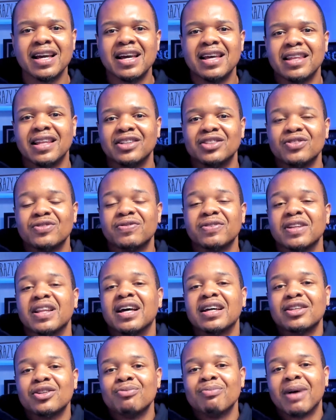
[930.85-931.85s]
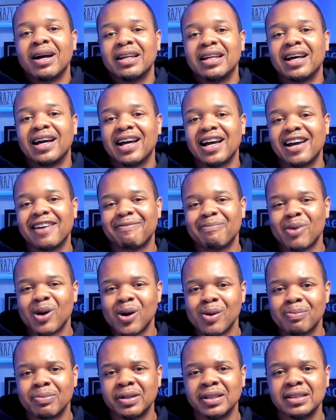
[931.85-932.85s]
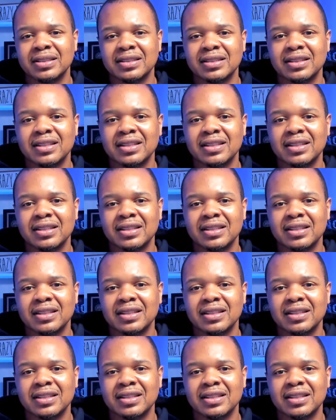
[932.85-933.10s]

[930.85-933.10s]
that you feel like you might not have purpose.